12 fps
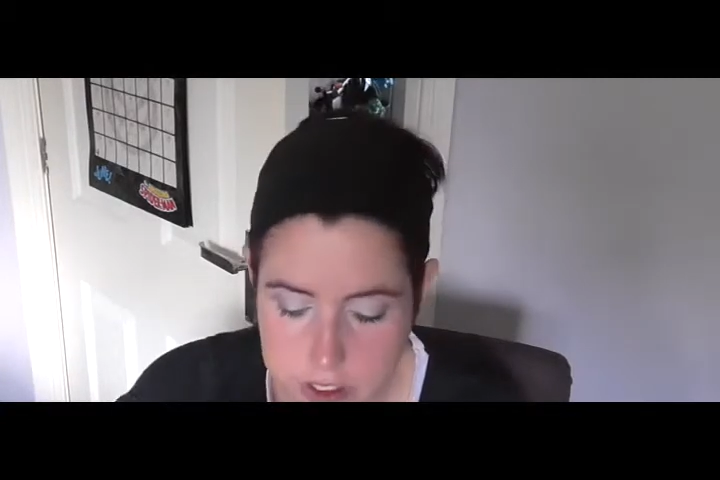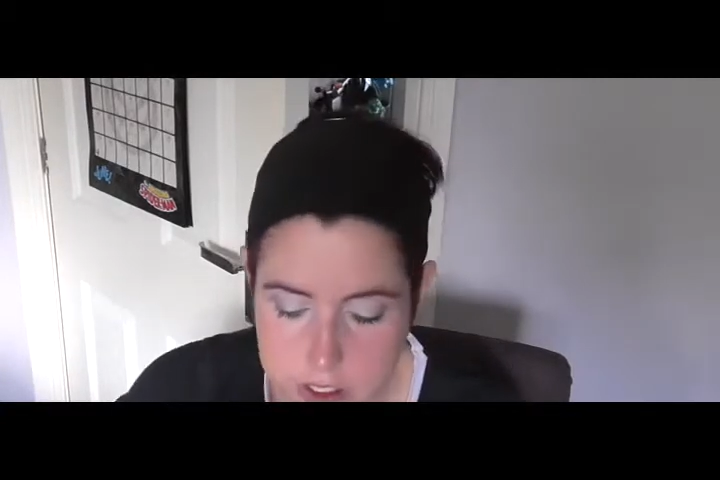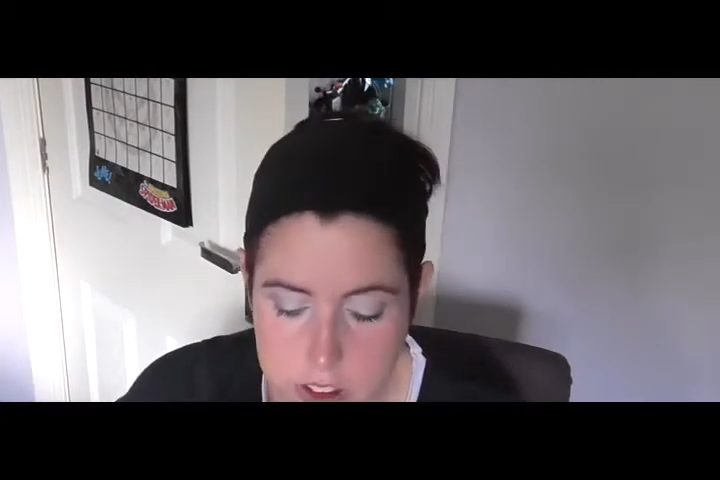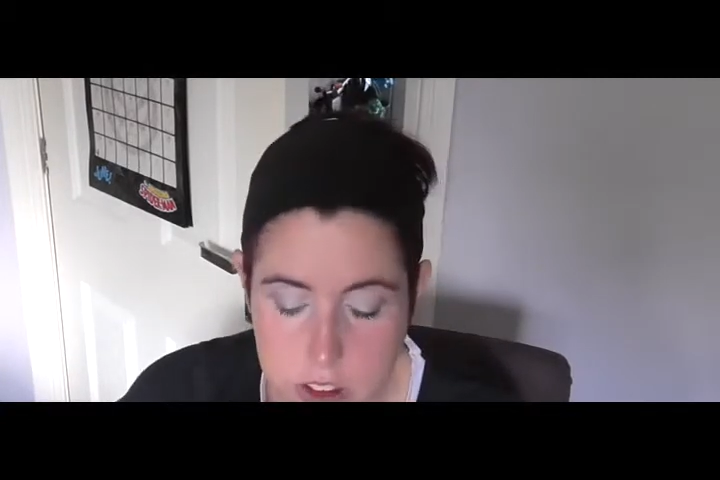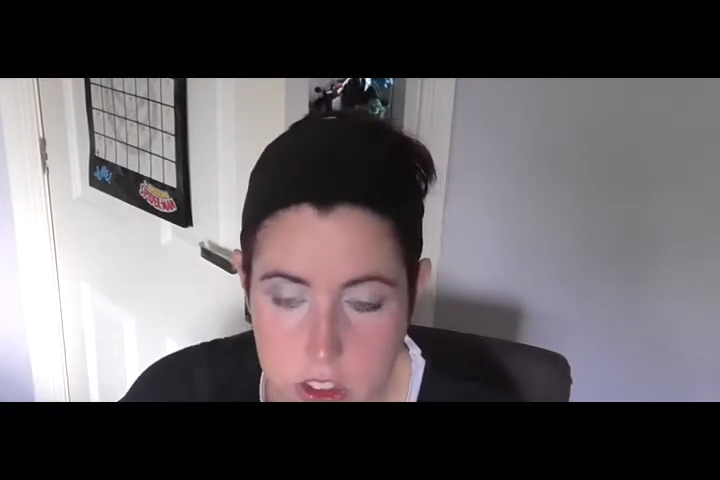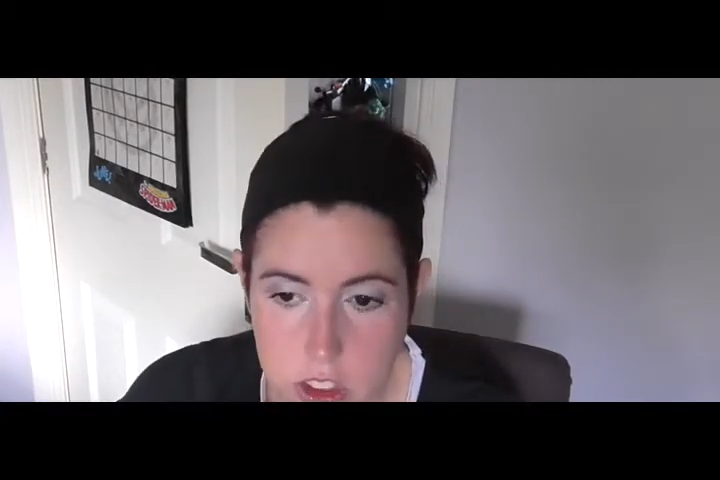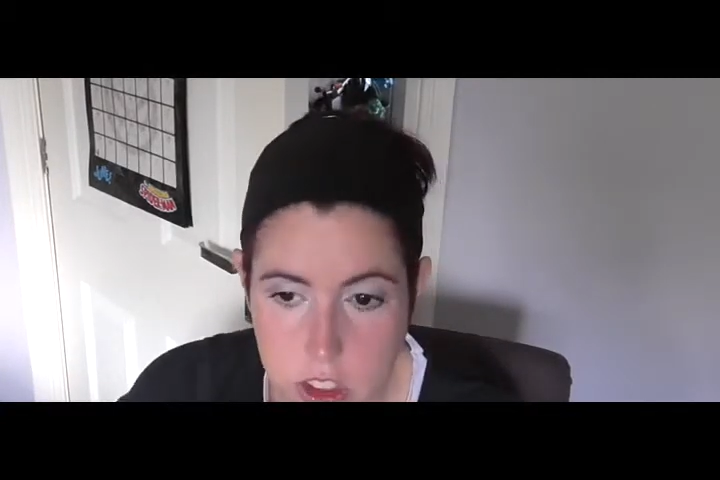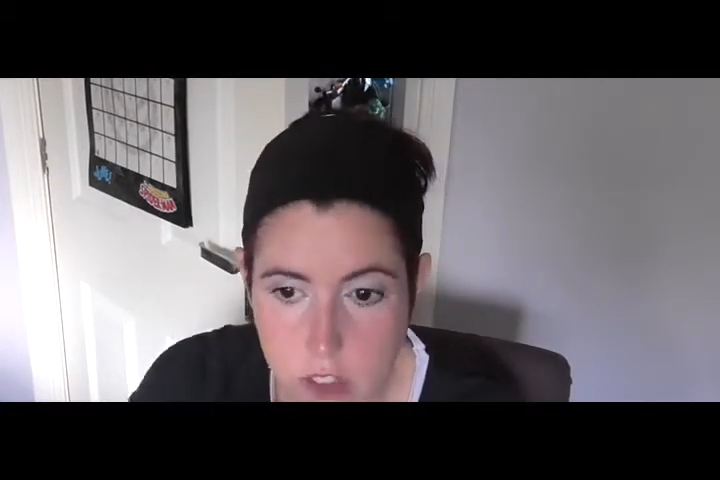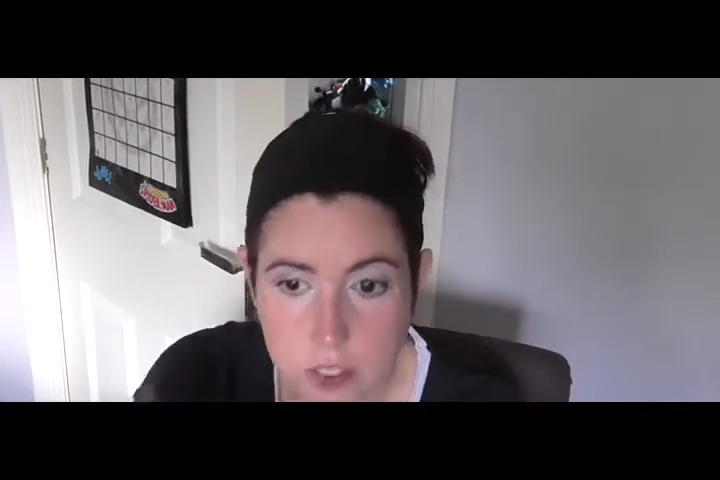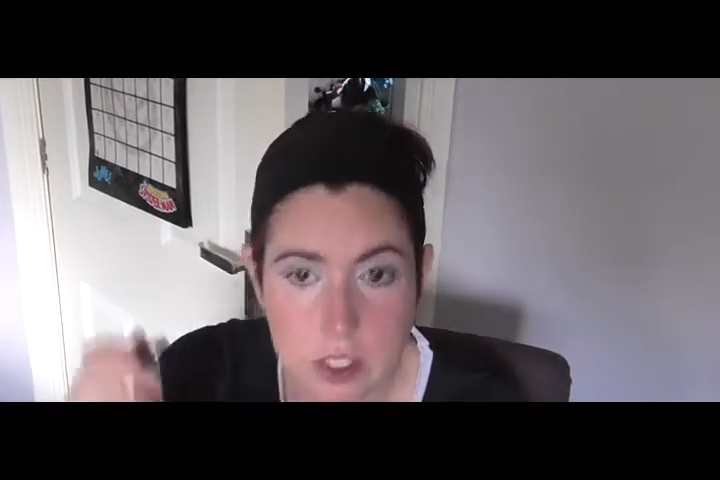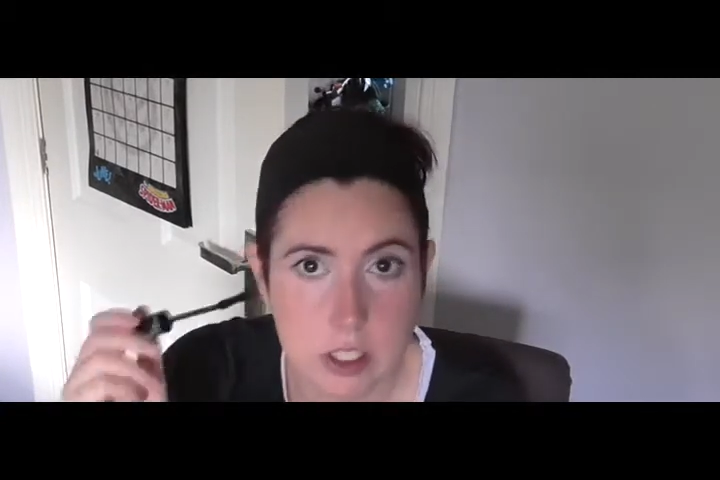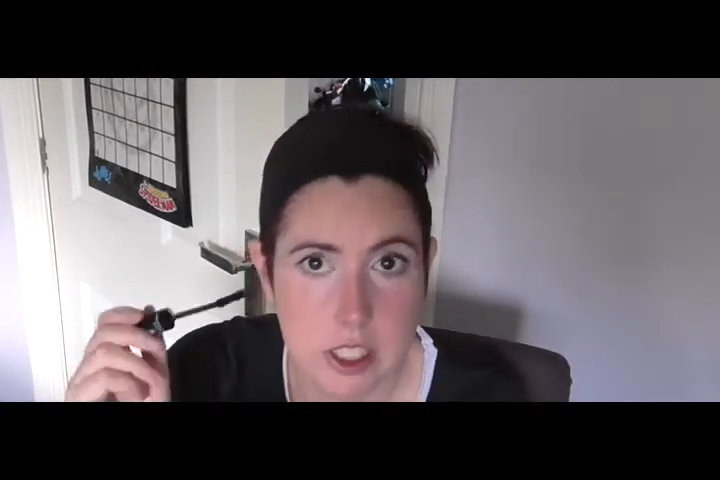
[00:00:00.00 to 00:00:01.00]
so I'm just going to
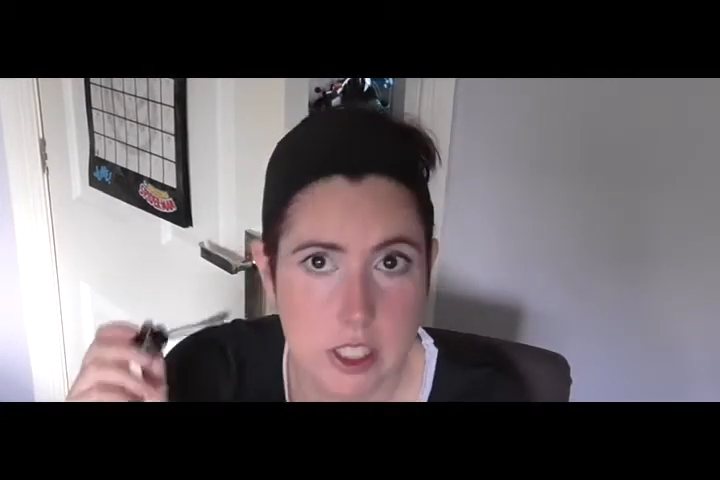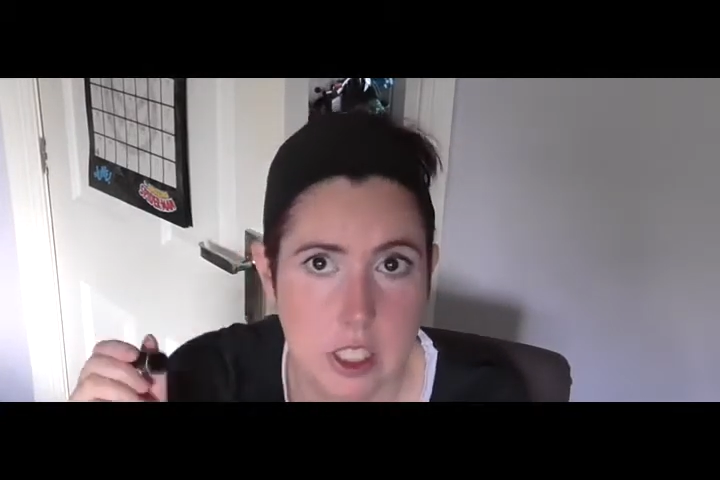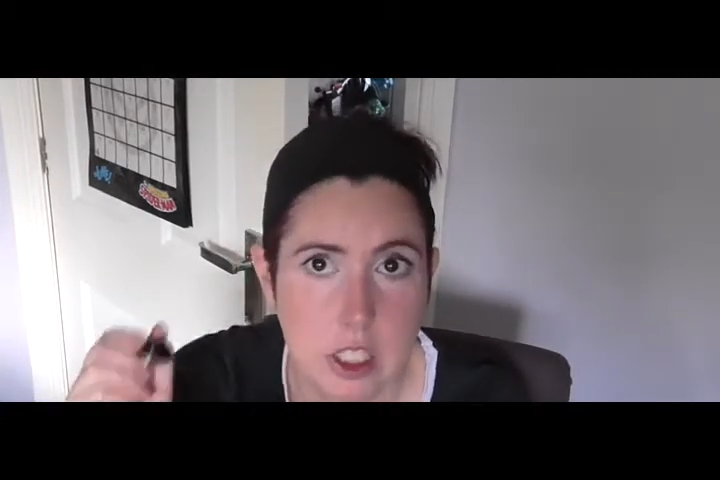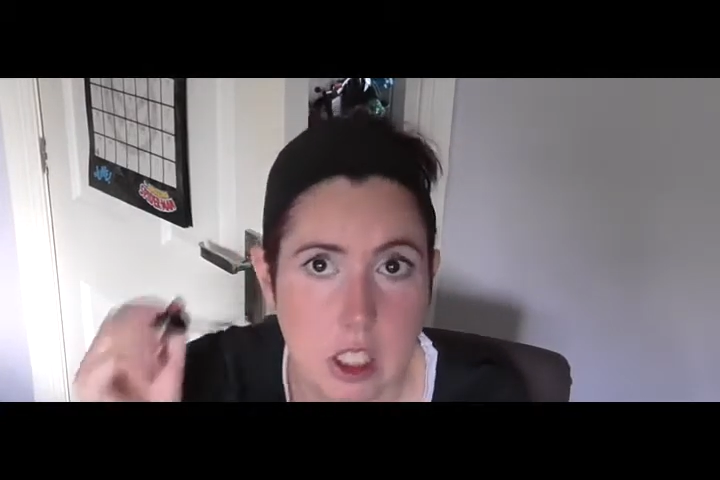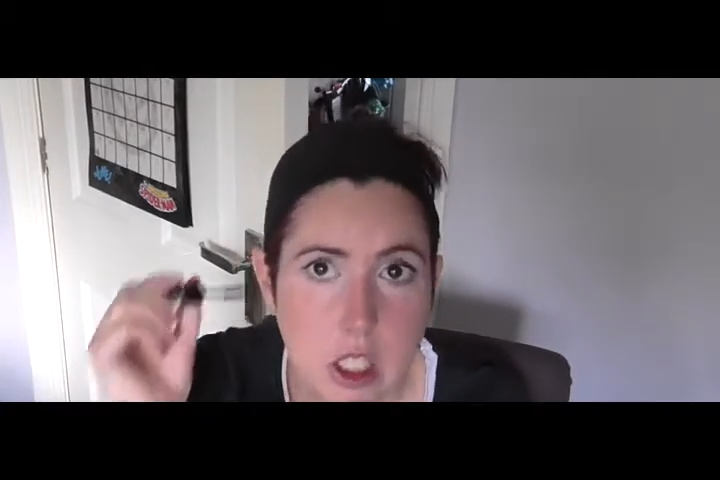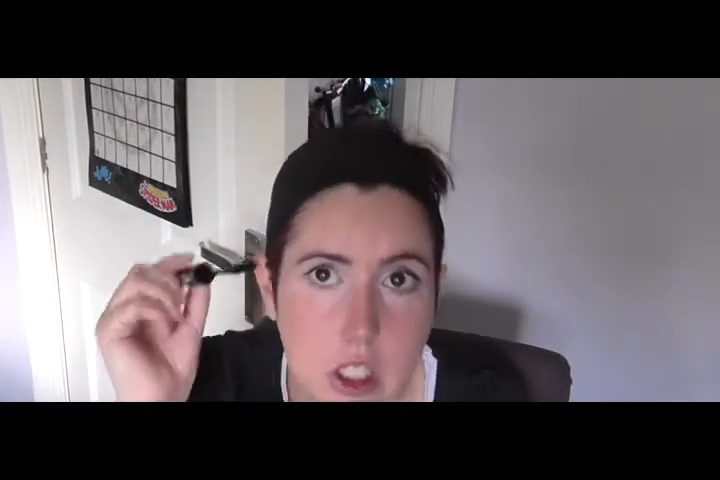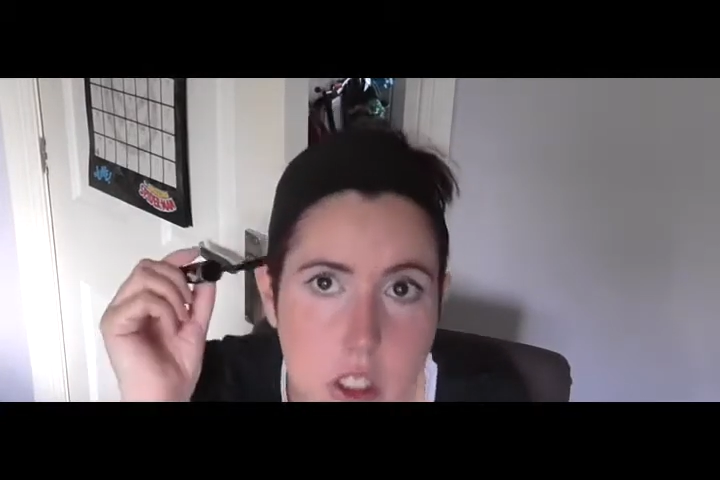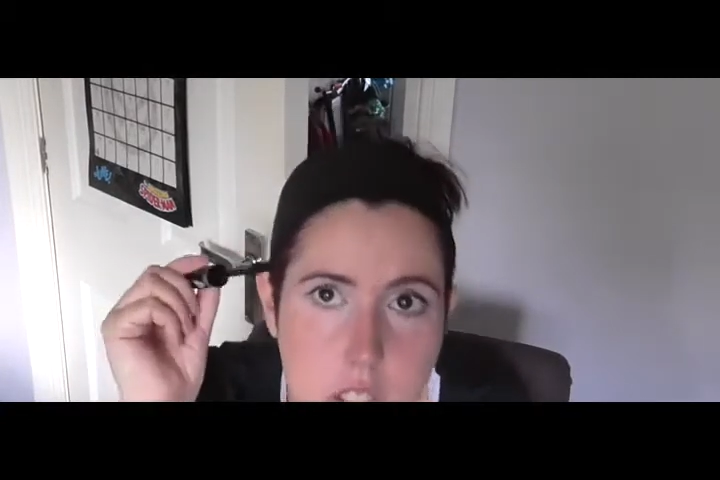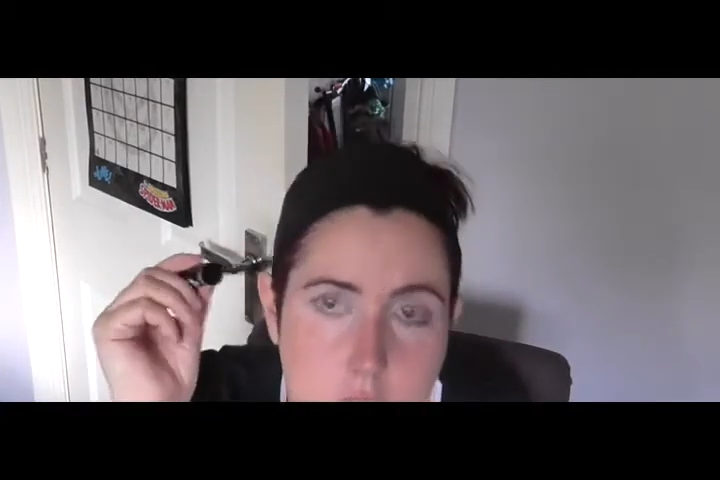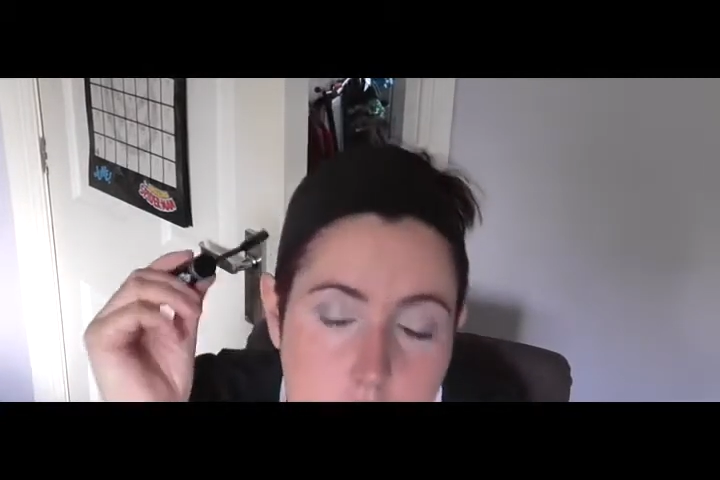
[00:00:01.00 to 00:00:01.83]
go back for the second coat